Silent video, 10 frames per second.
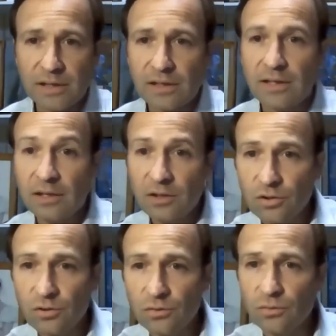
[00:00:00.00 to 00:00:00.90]
would
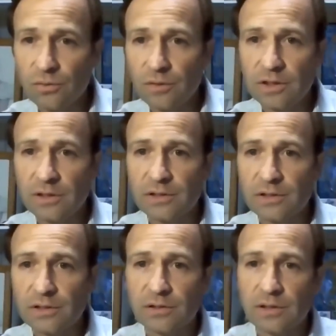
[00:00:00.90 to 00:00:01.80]
pay
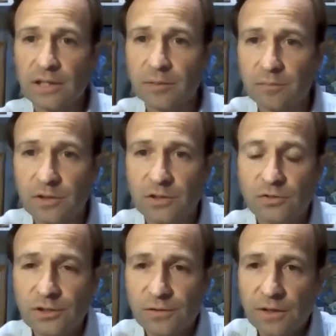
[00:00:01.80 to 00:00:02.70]
into this
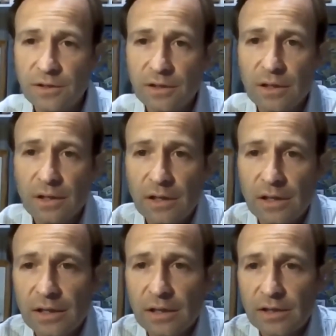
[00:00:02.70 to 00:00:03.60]
trust
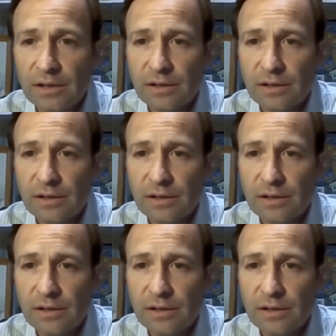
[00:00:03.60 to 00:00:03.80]
fund,